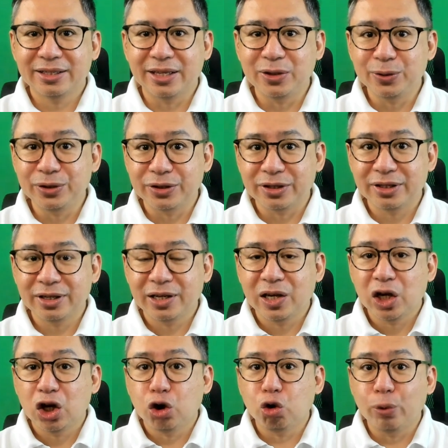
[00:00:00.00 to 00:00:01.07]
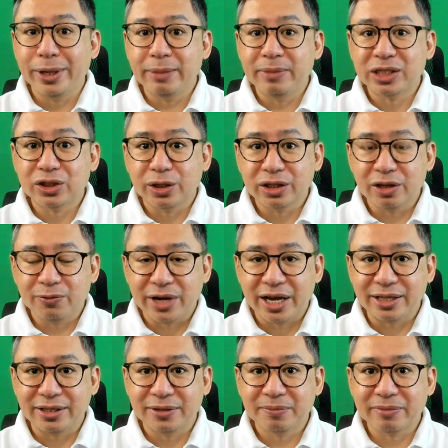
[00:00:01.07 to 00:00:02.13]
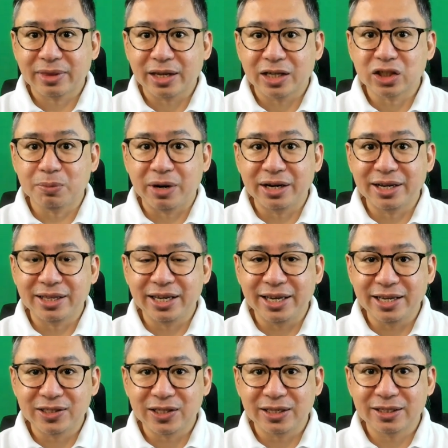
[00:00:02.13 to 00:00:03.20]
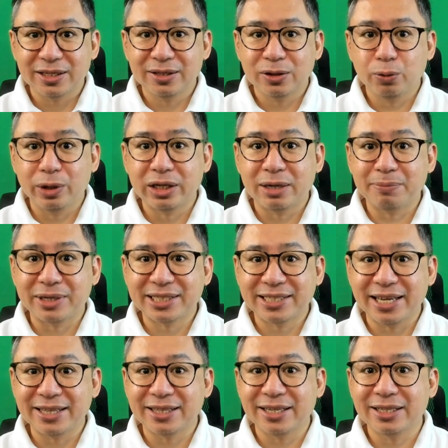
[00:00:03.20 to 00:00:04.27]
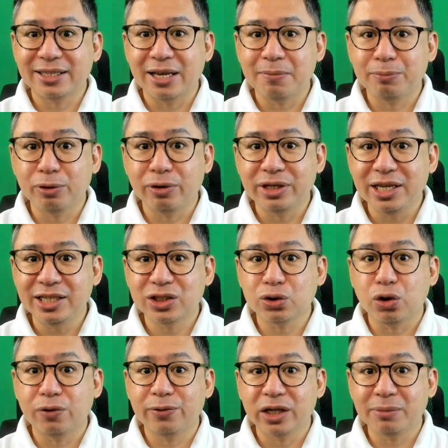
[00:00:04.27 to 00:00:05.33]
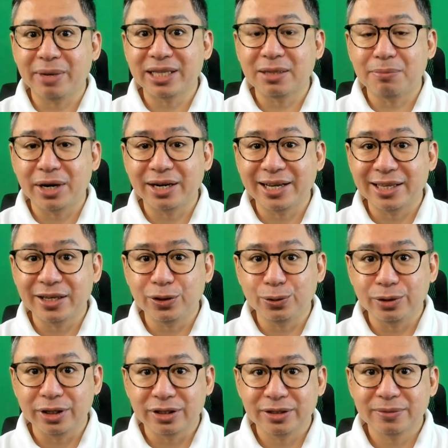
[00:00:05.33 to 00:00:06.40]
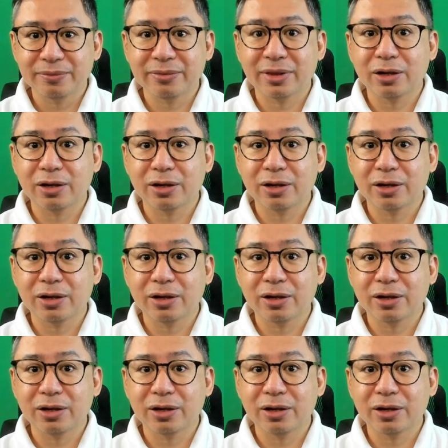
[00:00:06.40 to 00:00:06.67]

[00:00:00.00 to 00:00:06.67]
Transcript: The union, who will be certified as bargaining agent, will represent the employees covered by the bargaining unit,